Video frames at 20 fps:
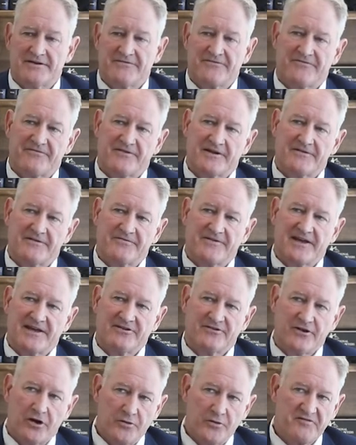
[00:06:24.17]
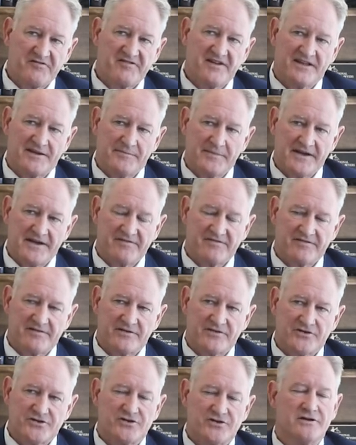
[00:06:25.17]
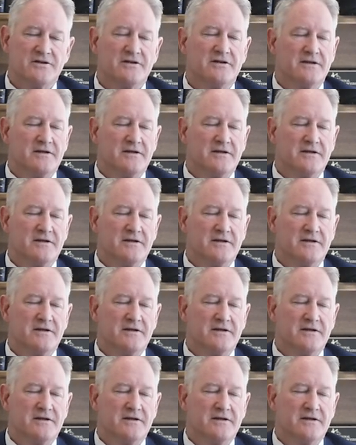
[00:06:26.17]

If they don't send the message